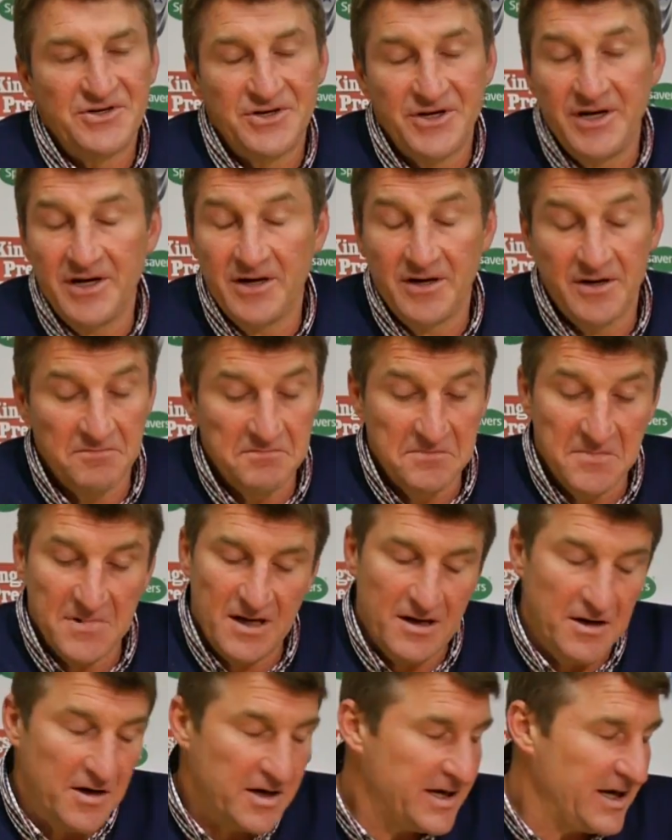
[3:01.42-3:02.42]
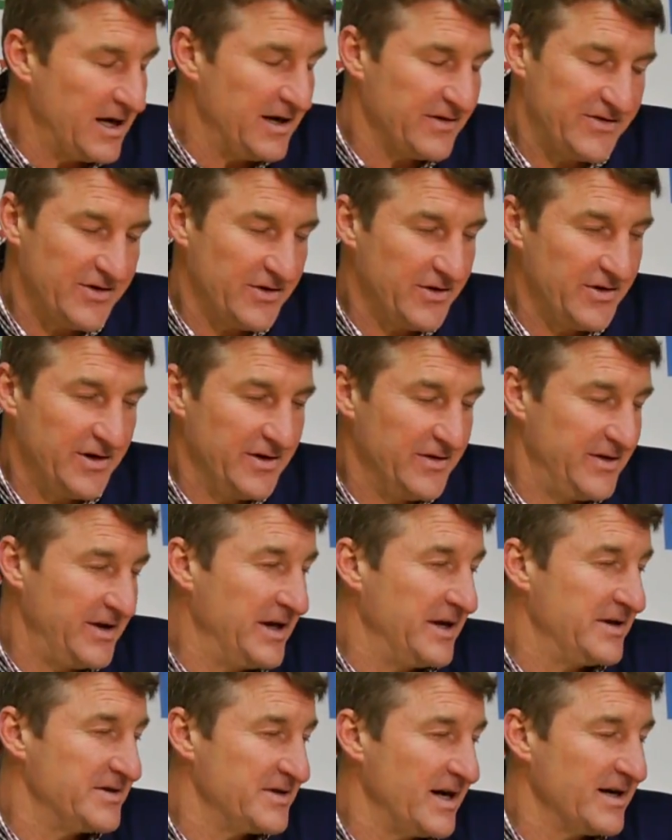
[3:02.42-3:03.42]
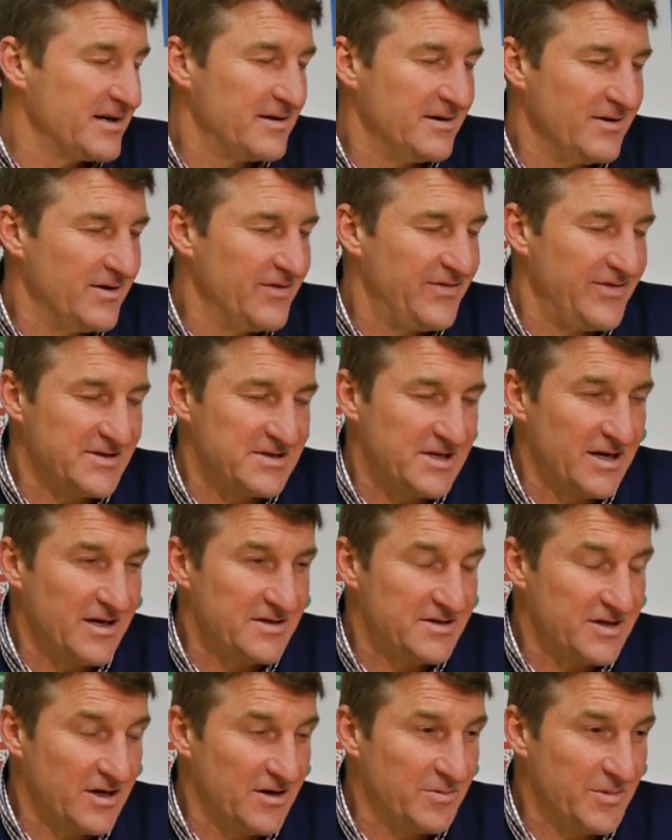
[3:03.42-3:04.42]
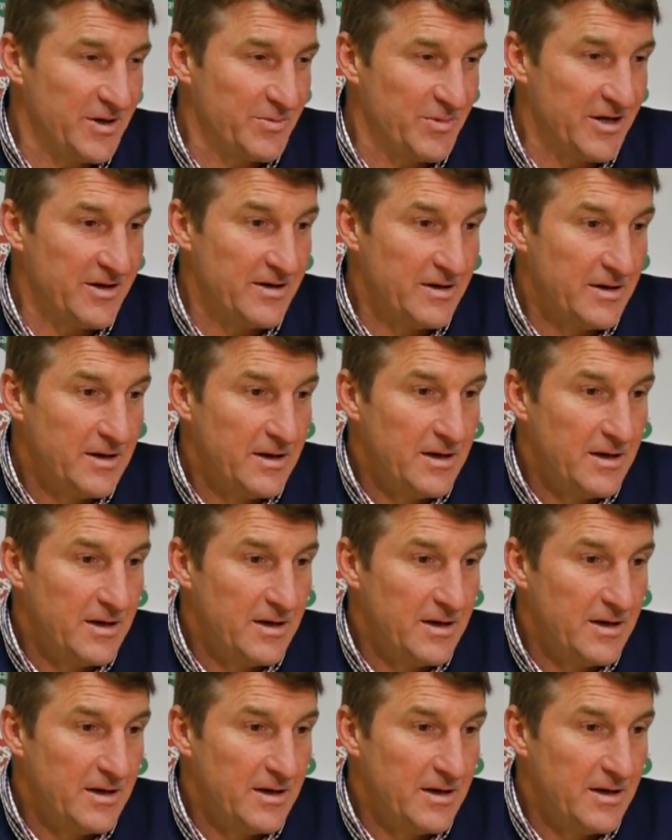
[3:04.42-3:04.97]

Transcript: shin, and I can't tell you the physio told me, but